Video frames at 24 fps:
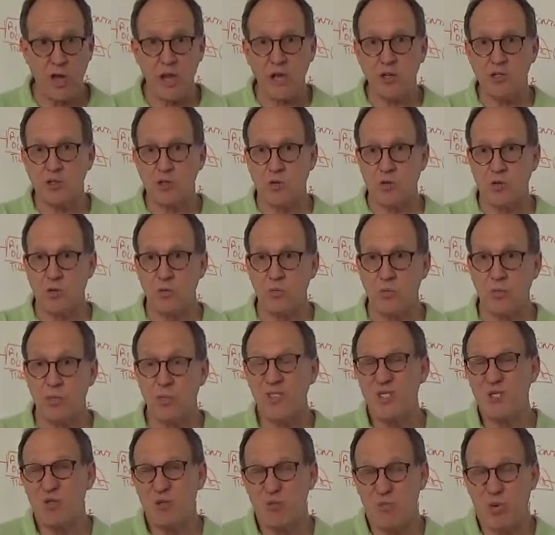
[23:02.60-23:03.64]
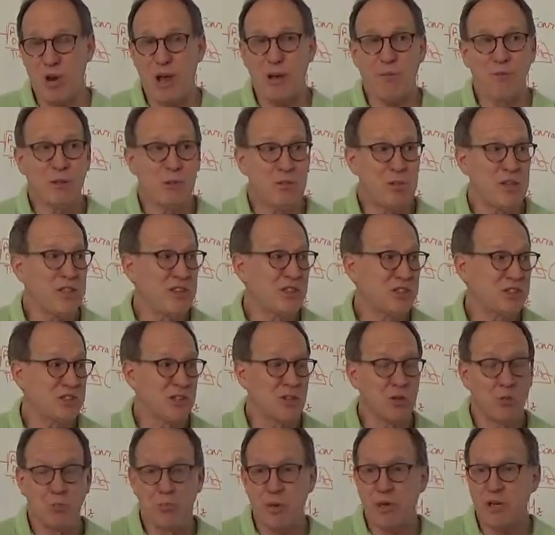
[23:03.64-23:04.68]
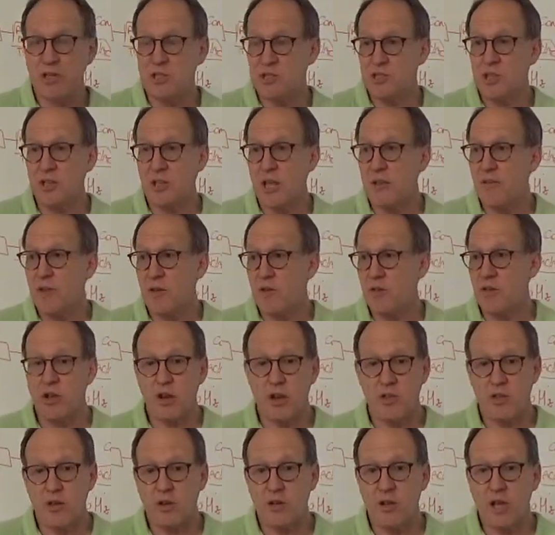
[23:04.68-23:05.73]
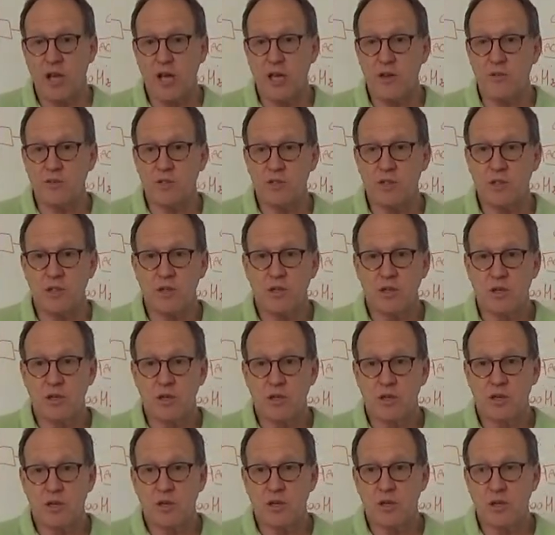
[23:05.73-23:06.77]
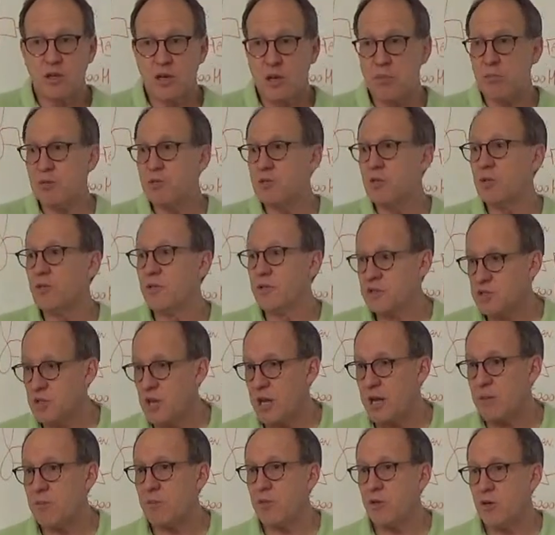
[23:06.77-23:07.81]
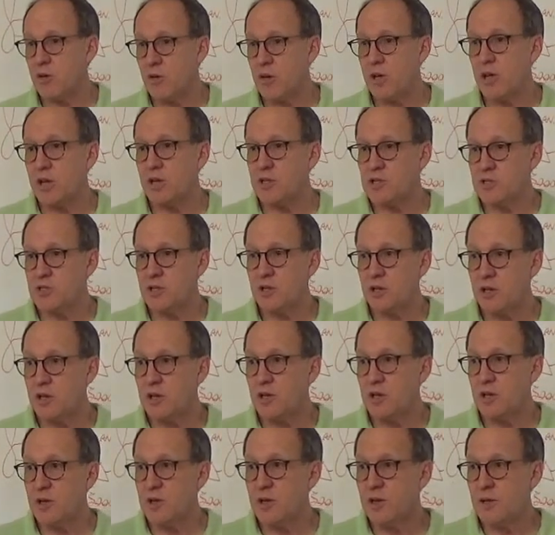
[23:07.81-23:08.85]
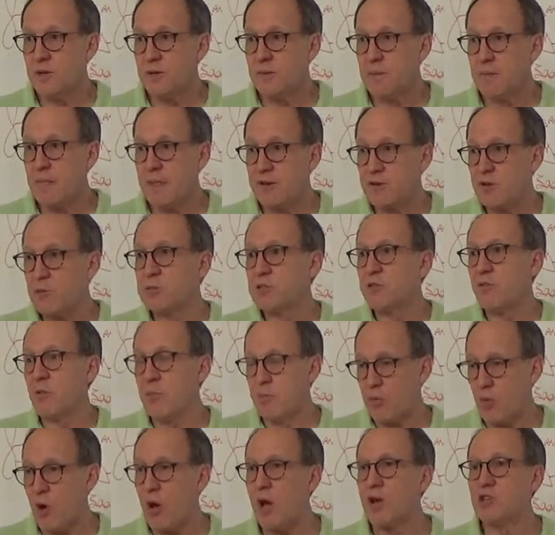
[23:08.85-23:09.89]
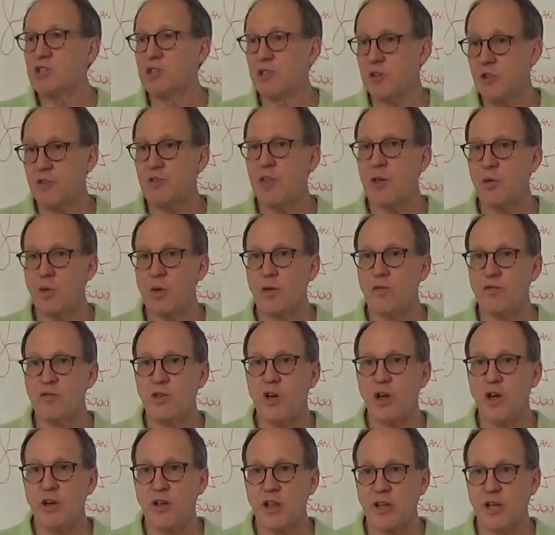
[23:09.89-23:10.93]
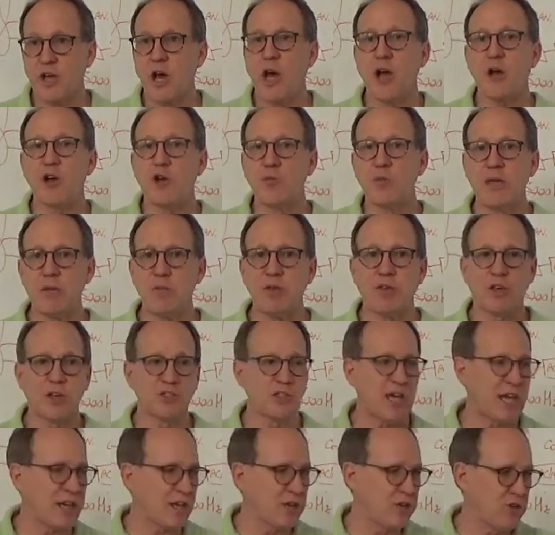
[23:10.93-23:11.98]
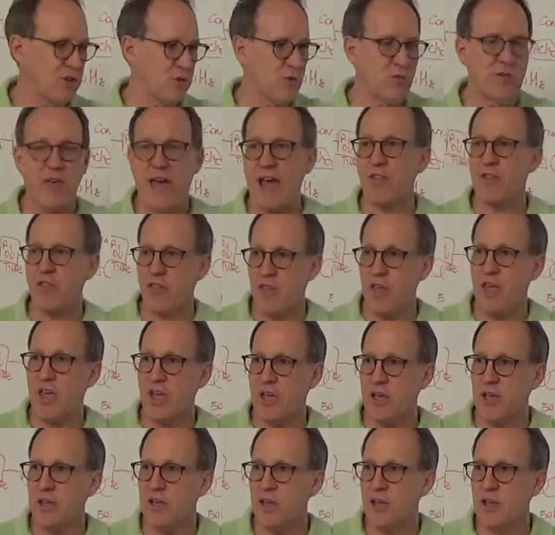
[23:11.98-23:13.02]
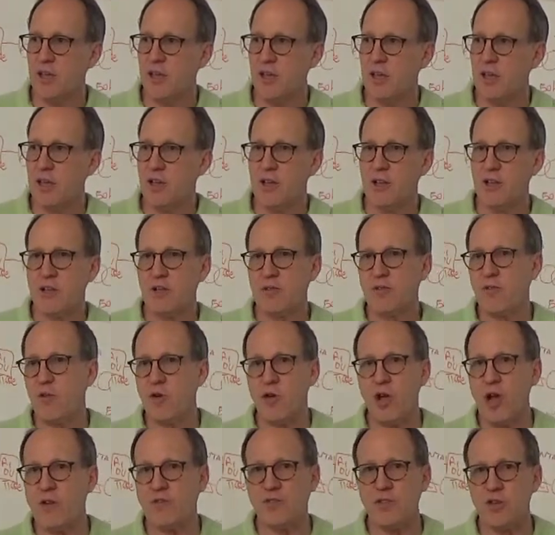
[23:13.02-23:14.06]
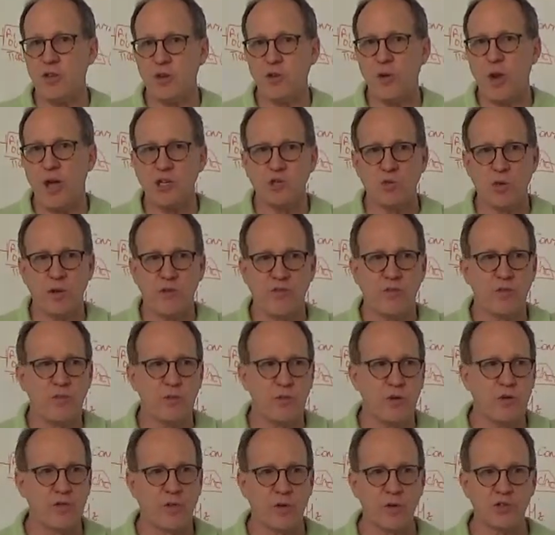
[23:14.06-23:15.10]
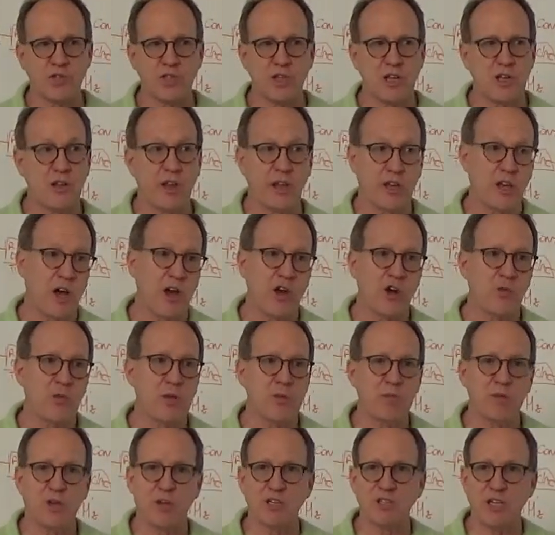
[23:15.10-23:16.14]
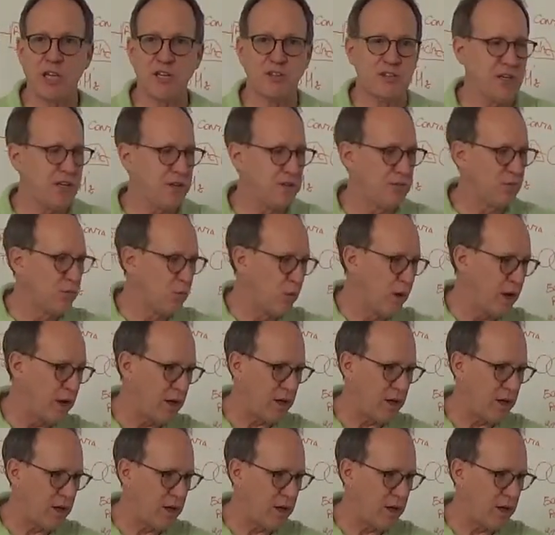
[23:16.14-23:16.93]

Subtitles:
age group, this would probably be the single biggest thing they've ever done in their lives up until this time in their age, in terms of a project that they would have done. Like, hire me because I can do that thing. Very often you graduate from university and hire me because I did,